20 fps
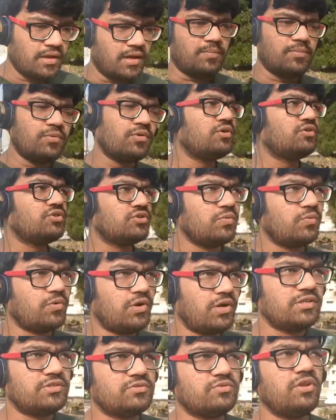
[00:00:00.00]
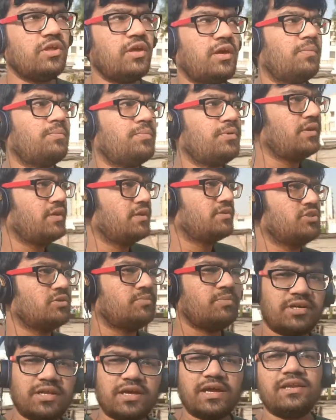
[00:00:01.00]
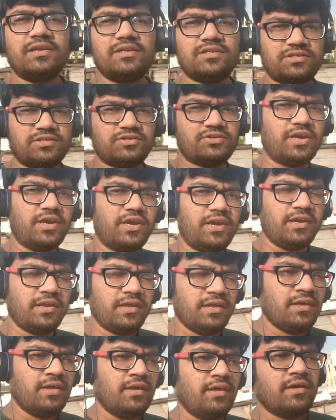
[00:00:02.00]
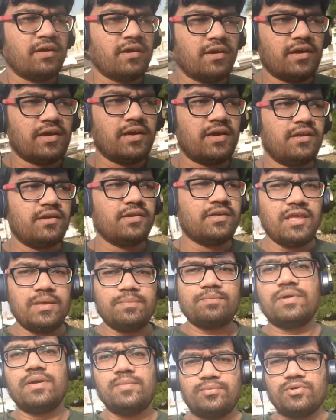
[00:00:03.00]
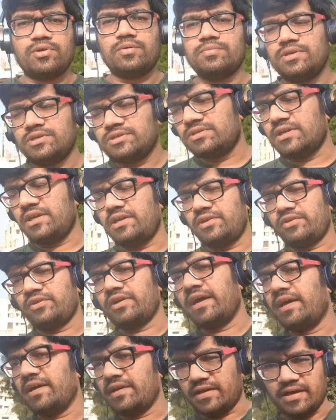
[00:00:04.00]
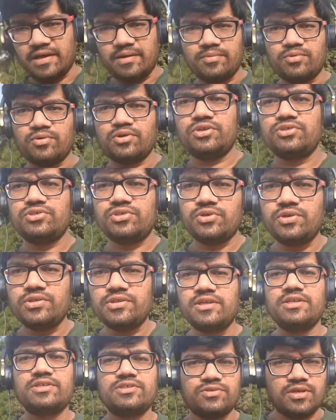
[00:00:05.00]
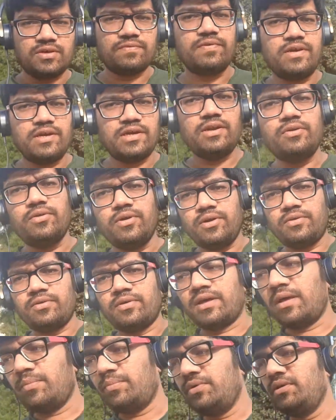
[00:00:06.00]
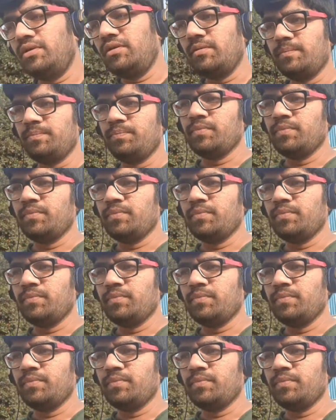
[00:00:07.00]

I'm not sure what is going to happen next day, but I'll try and keep my promise. I am not showing that it's definitely going to happen.